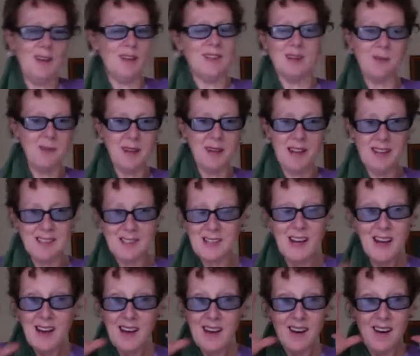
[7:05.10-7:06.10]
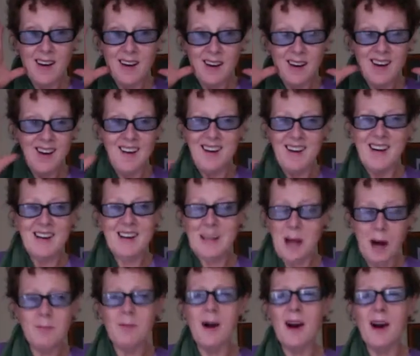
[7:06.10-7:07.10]
is something else,
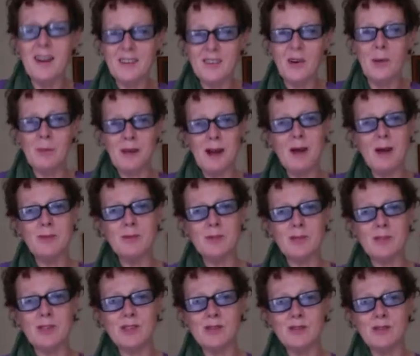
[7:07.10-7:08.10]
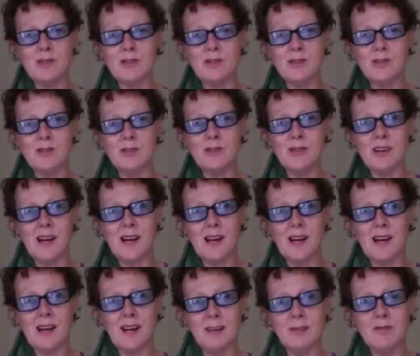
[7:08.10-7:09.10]
I might not be able to
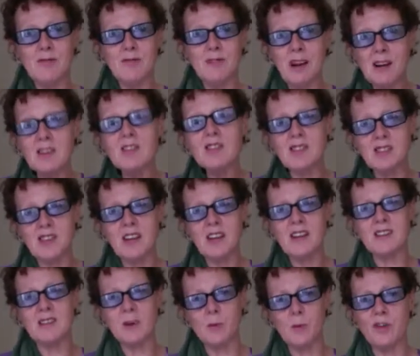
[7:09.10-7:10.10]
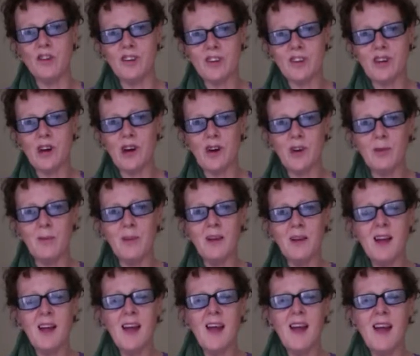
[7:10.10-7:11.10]
function as I would at home.
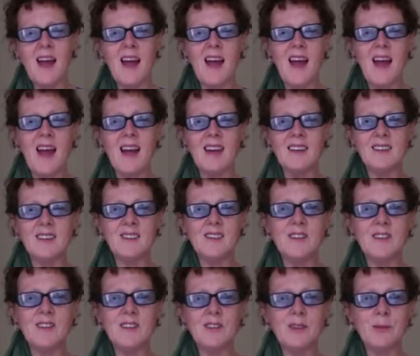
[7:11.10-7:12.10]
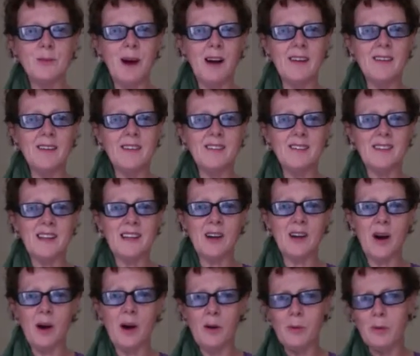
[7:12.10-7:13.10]
And you might think,
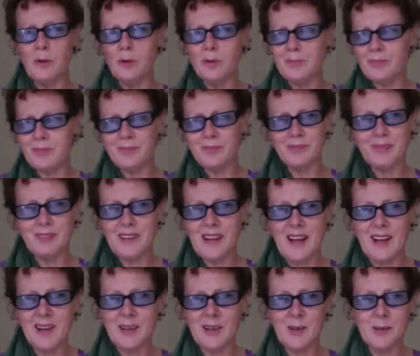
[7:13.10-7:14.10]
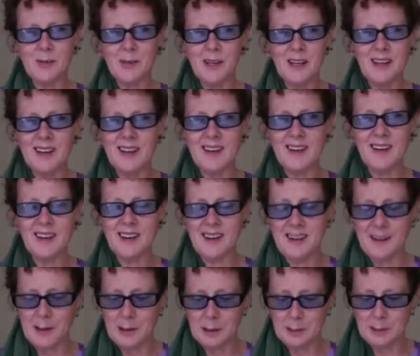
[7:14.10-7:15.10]
oh, well, hang on a minute,
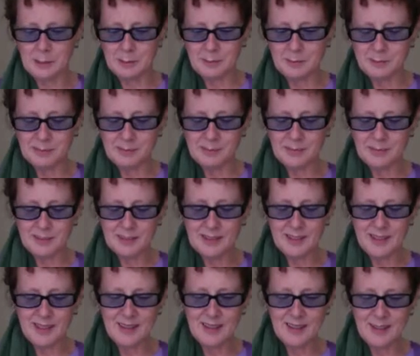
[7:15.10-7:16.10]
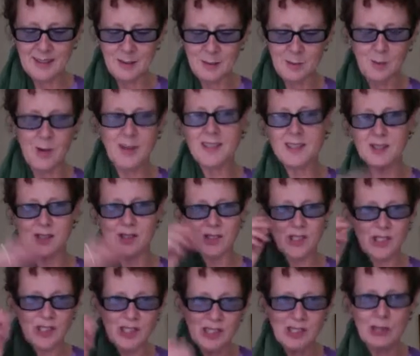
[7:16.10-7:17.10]
why doesn't
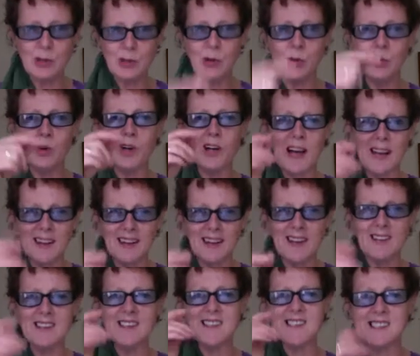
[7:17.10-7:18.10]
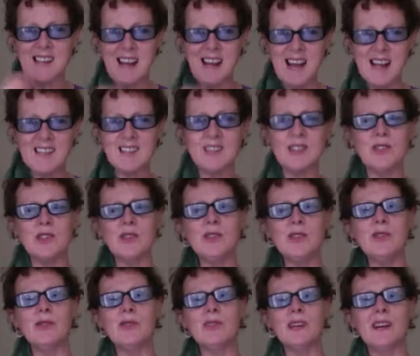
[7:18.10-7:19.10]
she just look and understand and
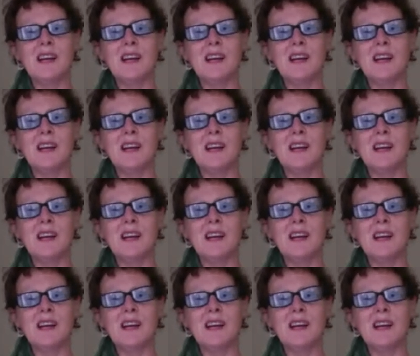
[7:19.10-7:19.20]
do?